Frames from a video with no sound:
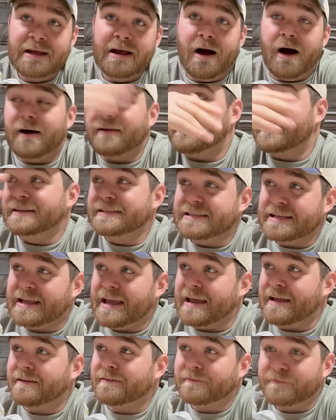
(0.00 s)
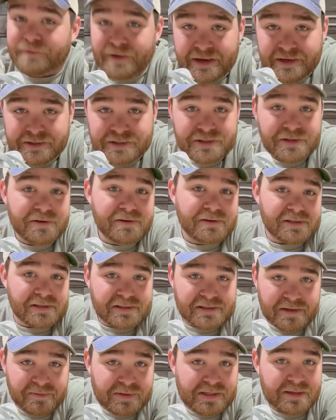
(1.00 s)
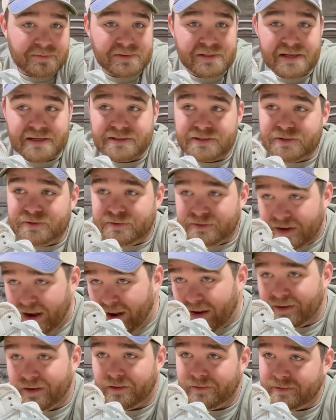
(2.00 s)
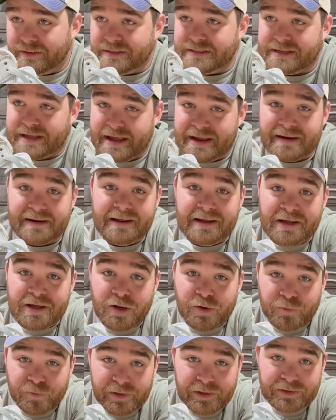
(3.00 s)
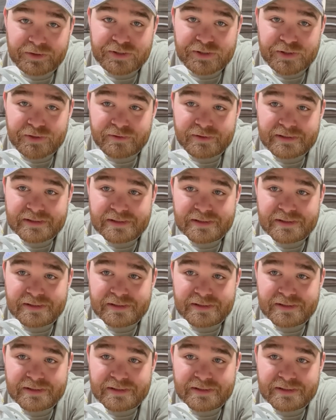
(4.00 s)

authenticate fake shoes and sometimes they do not authenticate real shoes.